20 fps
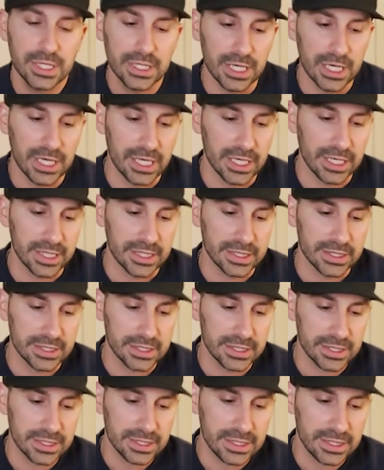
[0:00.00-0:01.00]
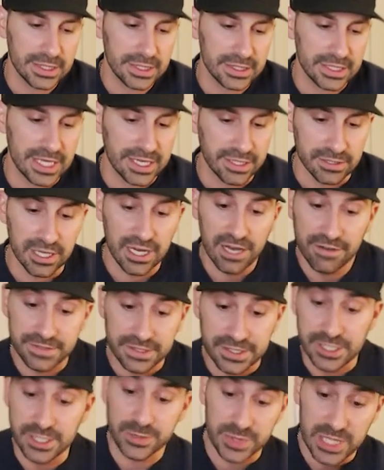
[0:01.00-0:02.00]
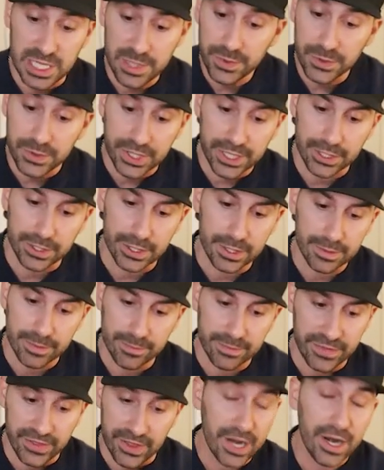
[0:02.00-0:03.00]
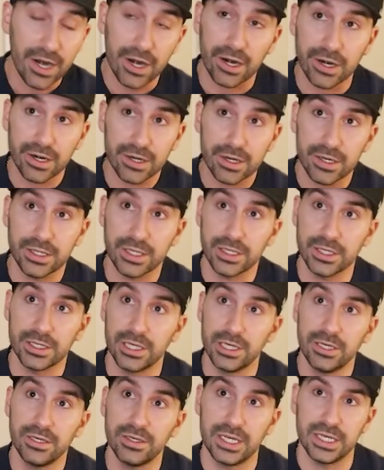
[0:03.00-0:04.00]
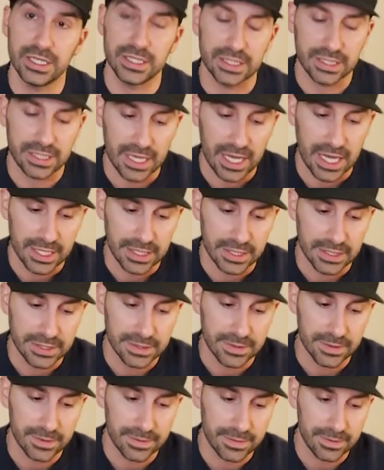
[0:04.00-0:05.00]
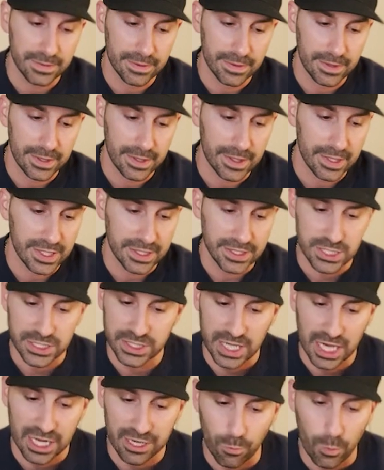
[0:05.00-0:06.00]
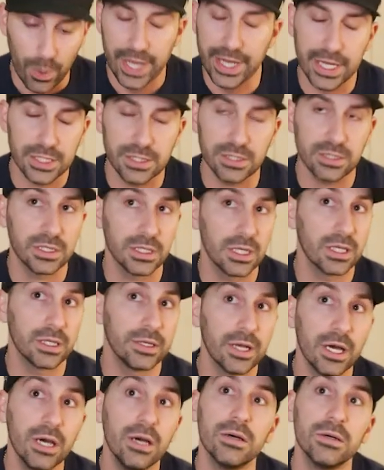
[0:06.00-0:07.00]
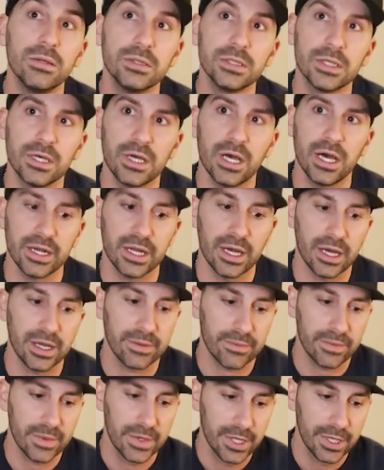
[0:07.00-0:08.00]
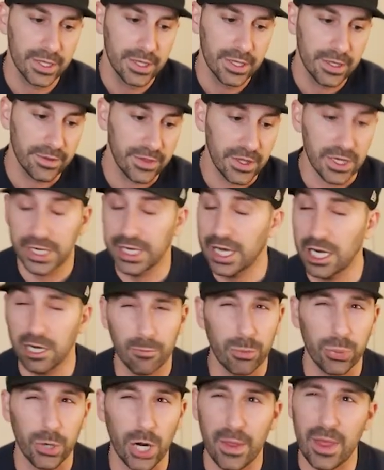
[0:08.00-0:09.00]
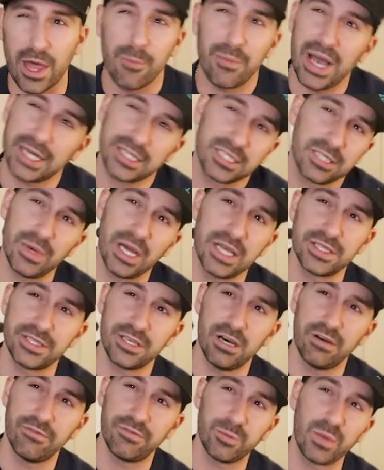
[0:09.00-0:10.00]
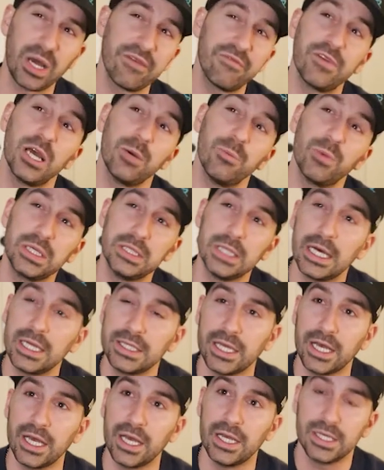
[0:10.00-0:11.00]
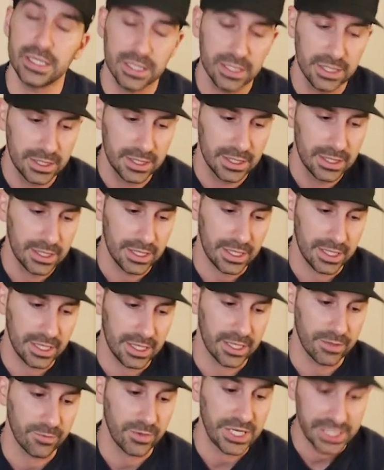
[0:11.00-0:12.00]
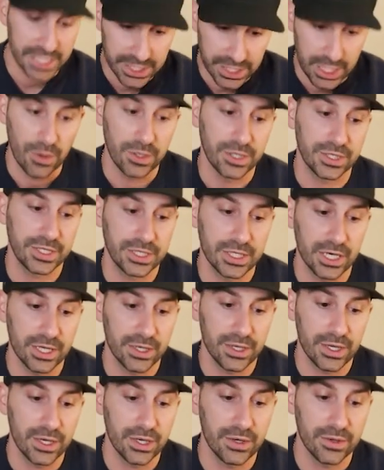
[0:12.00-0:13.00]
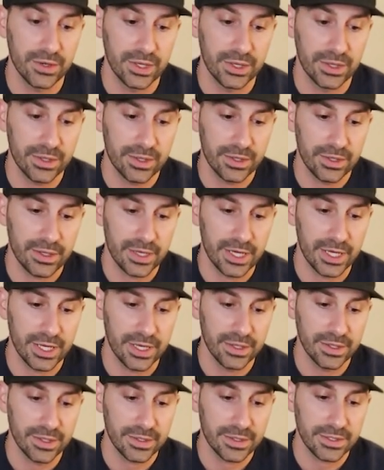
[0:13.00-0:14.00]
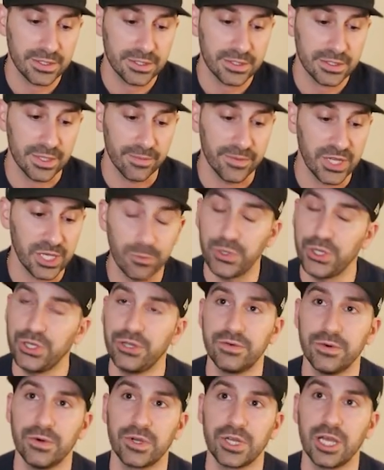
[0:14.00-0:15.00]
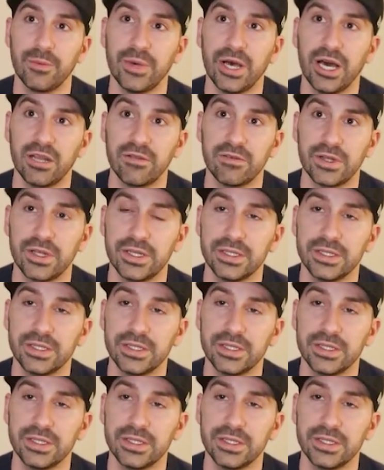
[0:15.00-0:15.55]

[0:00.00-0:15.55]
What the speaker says: And they left these people there, you know, and just kind of went into the unknown. And then I kind of brought that back to myself and my family that day. And we did go into the unknown, and something beautiful came out of it.